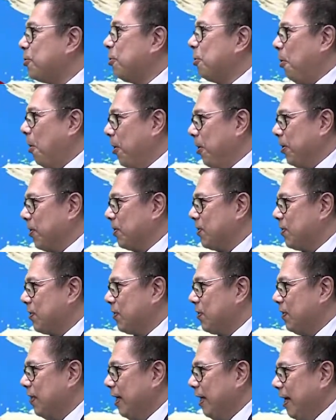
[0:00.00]
Chaguanas,
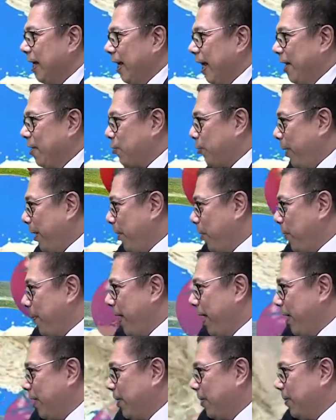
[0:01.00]
in Trinidad
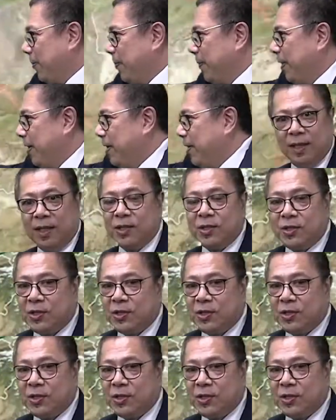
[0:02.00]
Tobago.